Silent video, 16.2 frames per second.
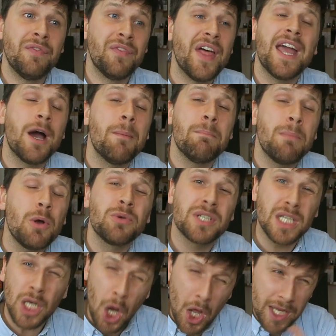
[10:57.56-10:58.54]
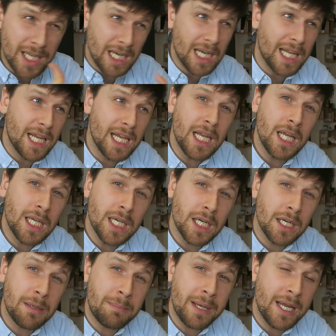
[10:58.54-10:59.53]
they are most likely
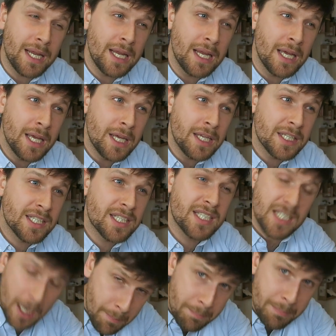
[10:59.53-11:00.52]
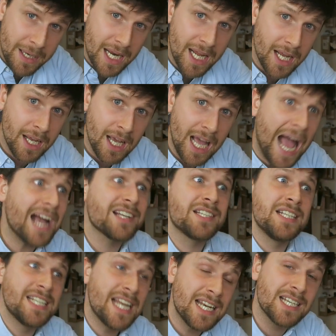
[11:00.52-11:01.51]
going to be stumbling,
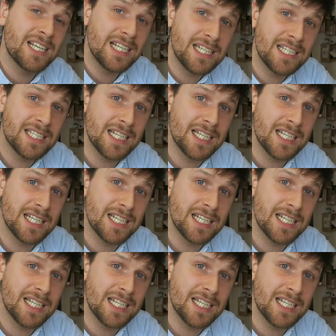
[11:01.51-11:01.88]
accidentally